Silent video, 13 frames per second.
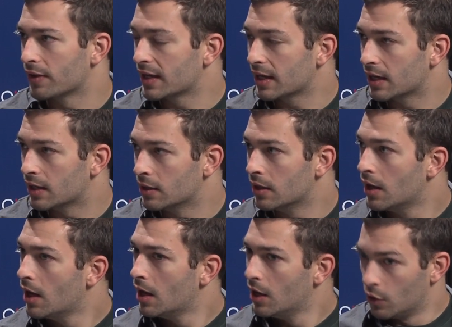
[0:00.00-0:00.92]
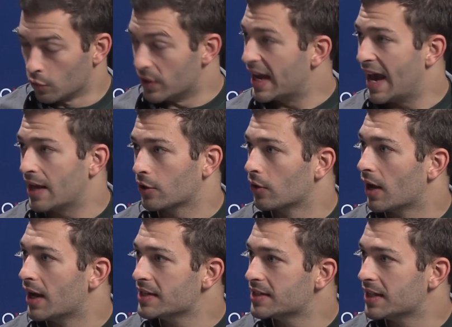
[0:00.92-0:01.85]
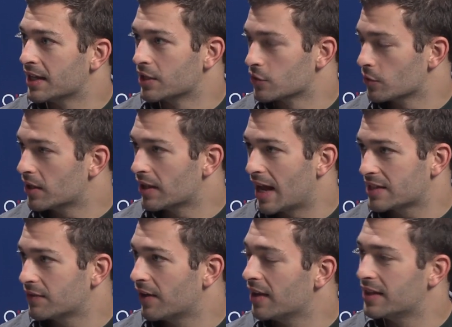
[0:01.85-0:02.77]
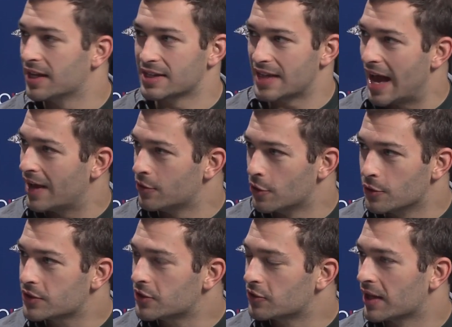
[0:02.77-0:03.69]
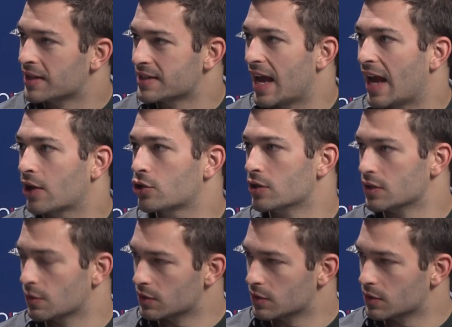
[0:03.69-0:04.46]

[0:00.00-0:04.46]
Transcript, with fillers: They can recategorize things, reclassify things, add notes to transactions.